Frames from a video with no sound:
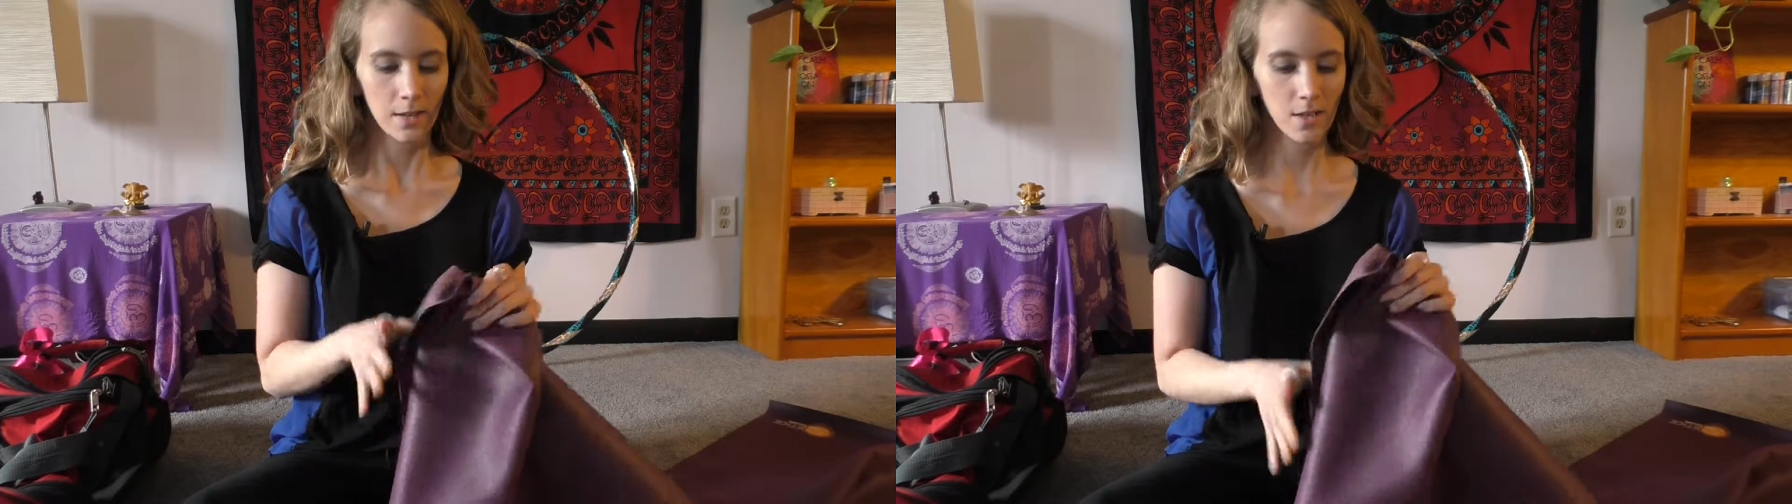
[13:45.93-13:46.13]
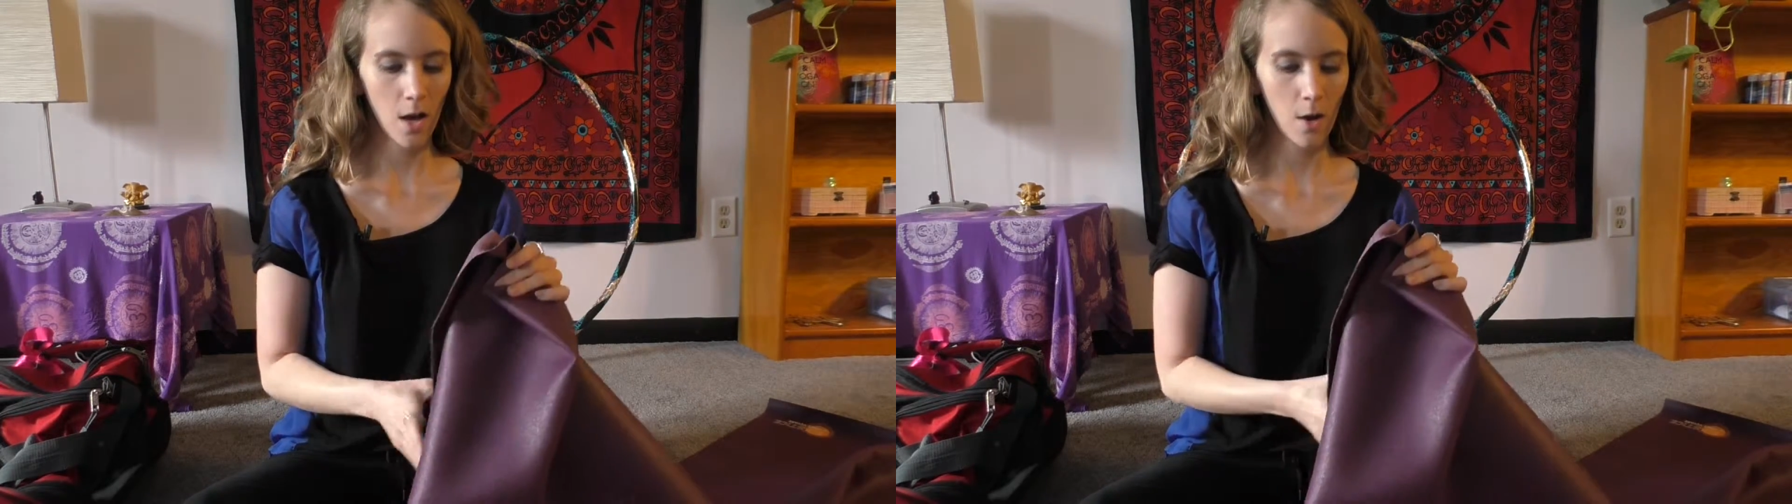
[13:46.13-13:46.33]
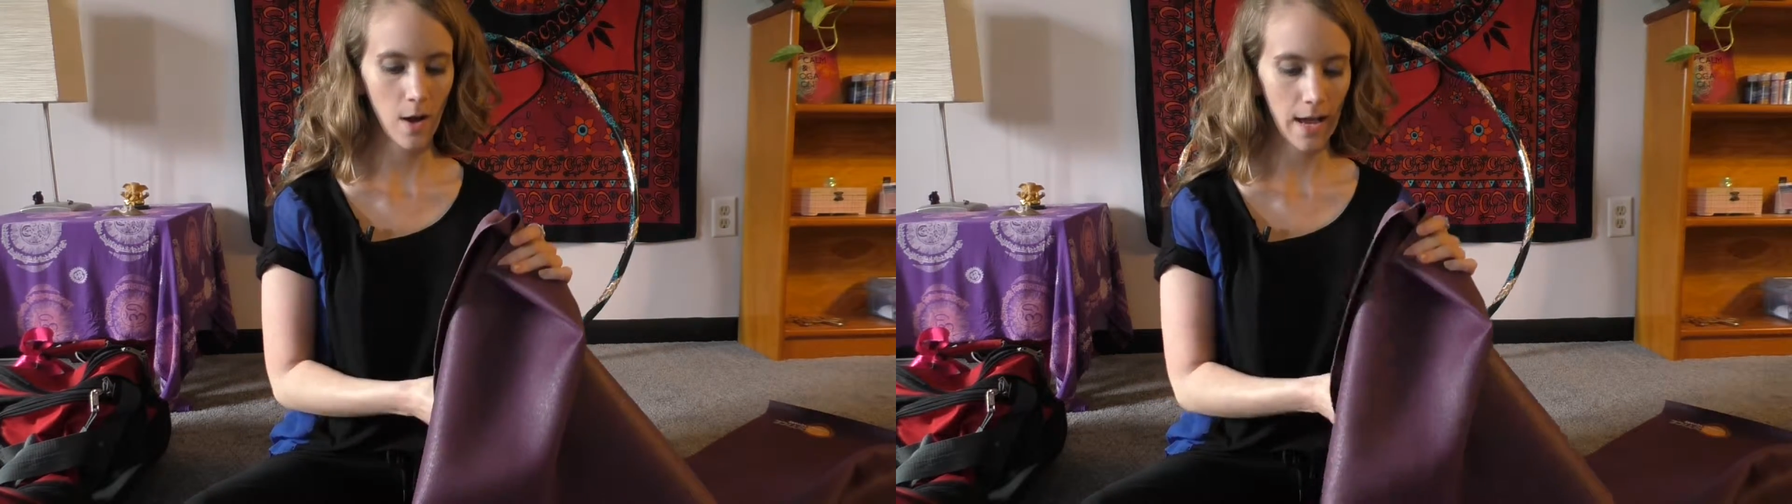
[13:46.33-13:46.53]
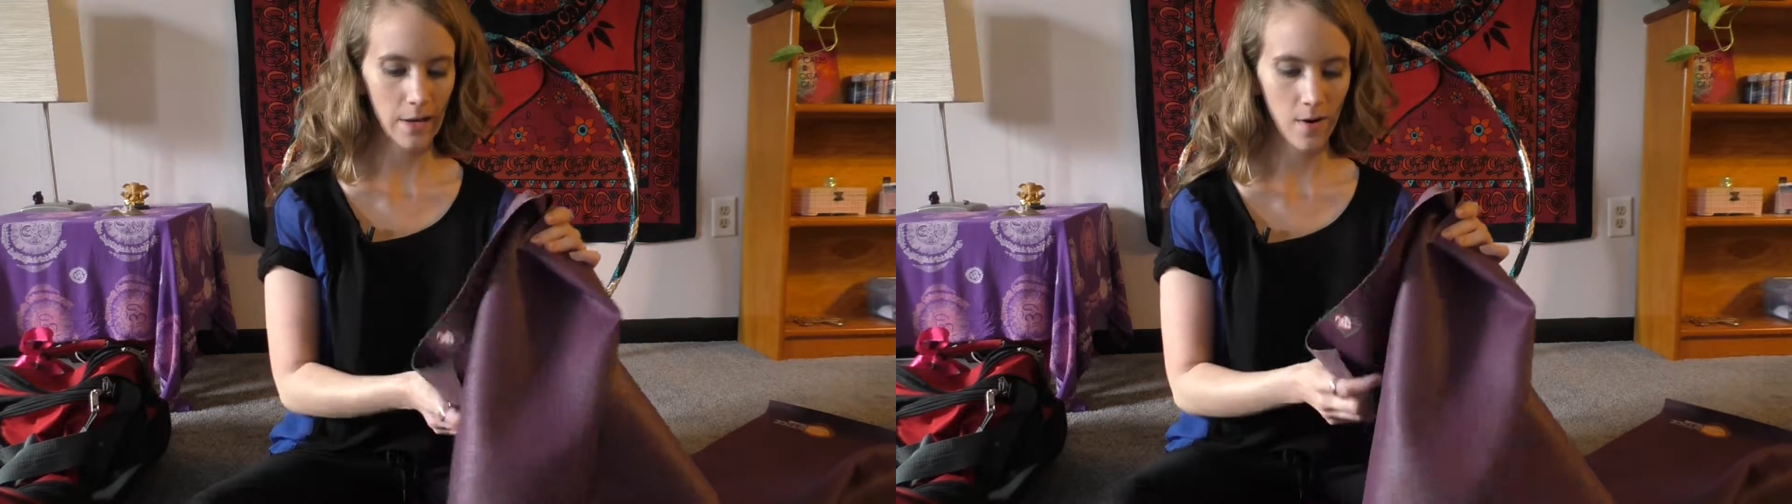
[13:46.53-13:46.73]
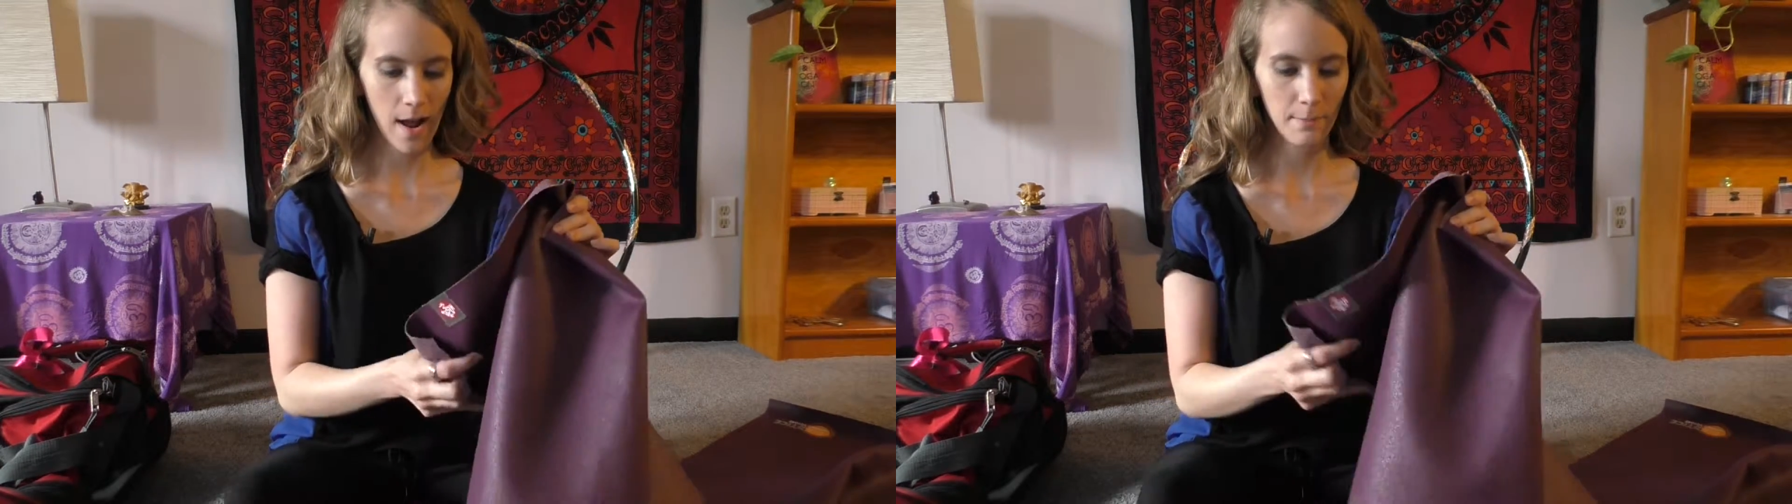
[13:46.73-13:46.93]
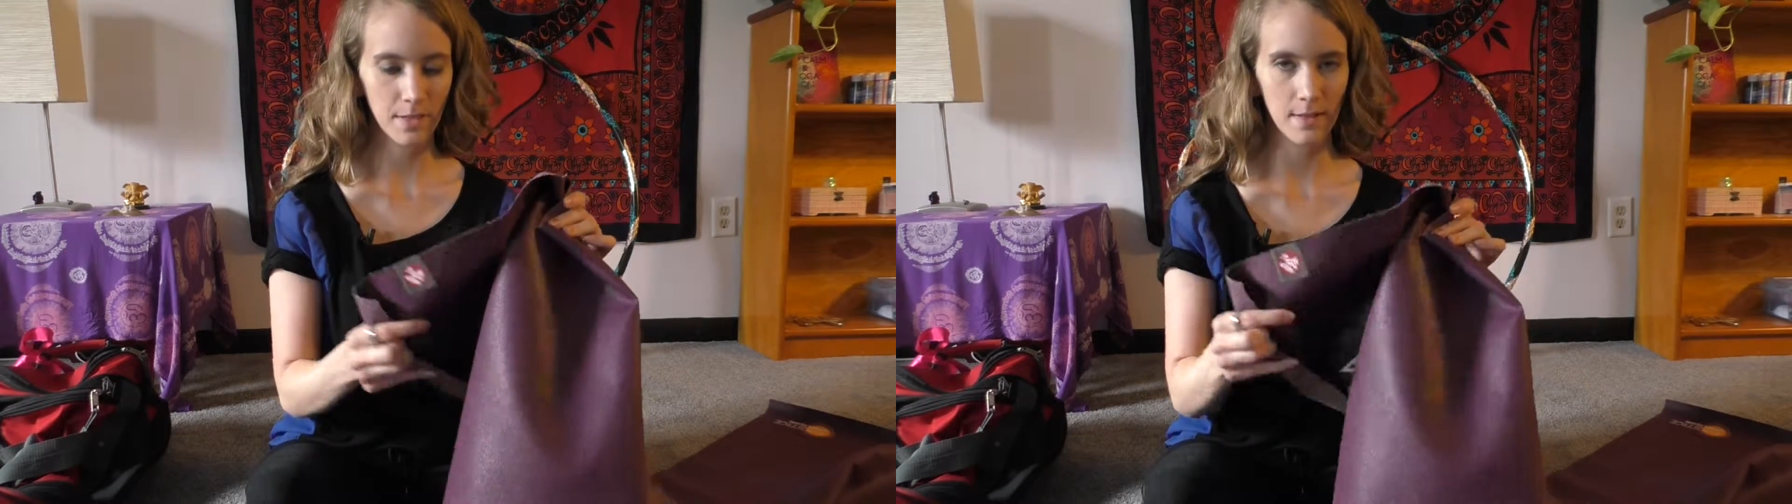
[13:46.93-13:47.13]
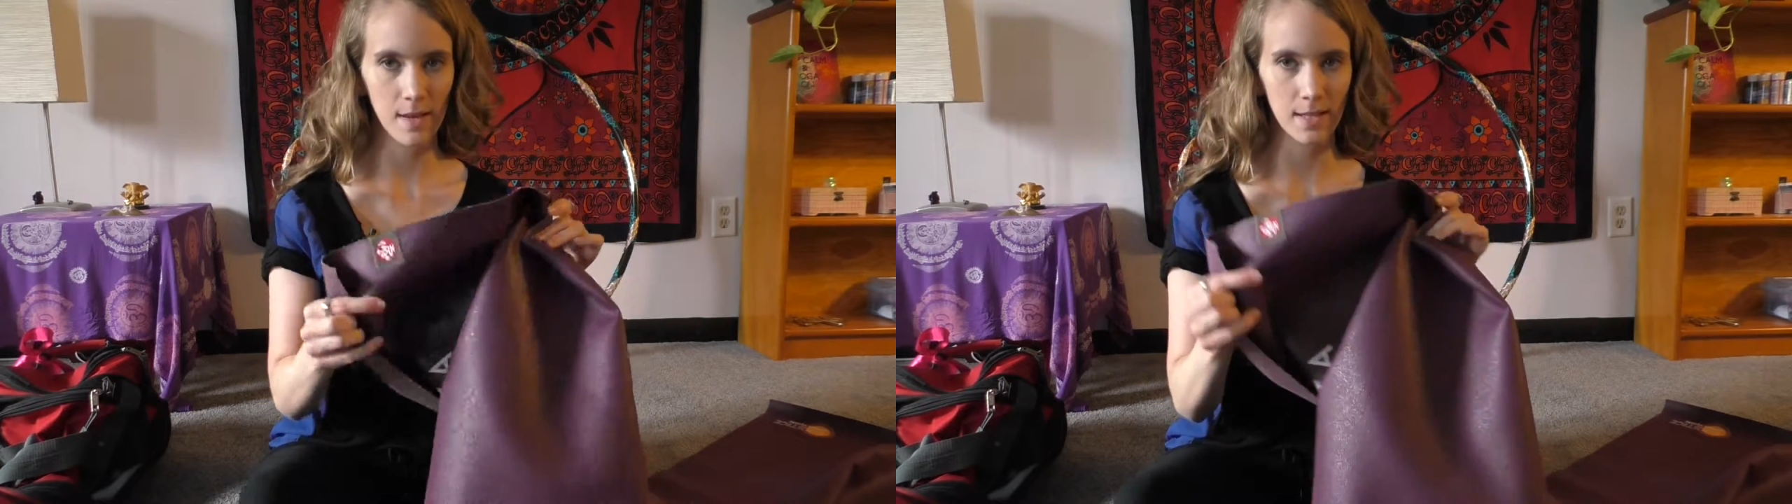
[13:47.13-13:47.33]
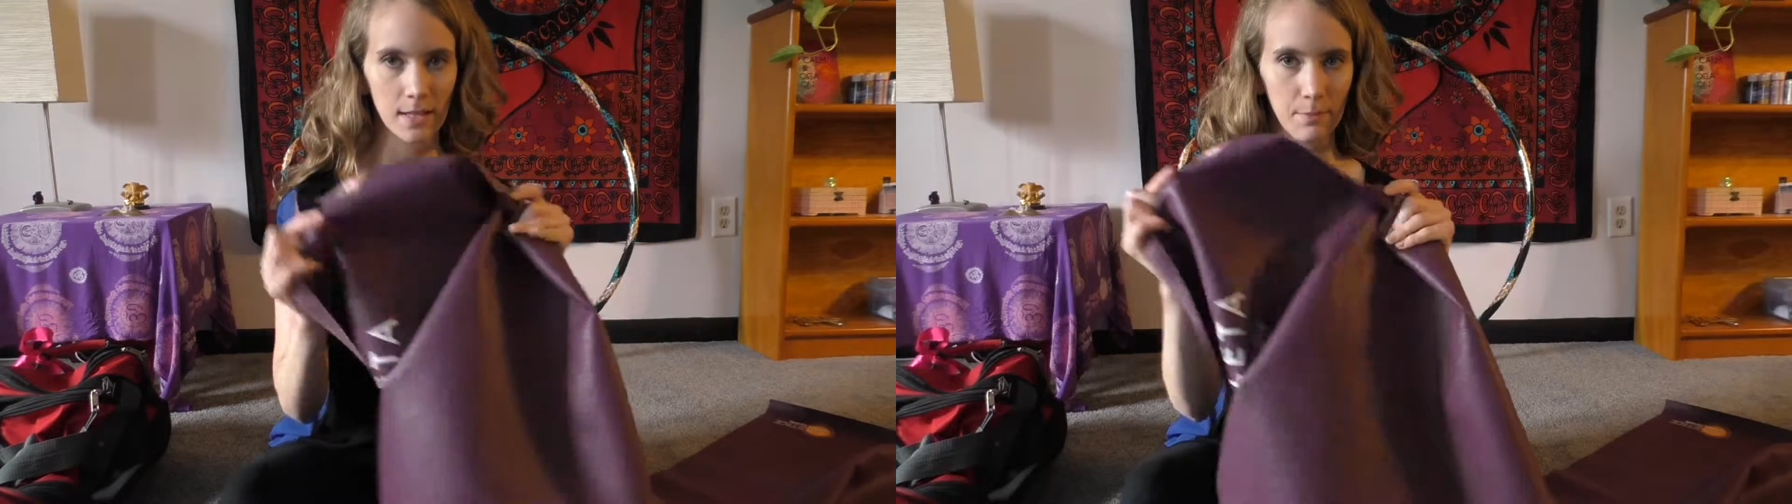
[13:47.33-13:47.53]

so I grabbed this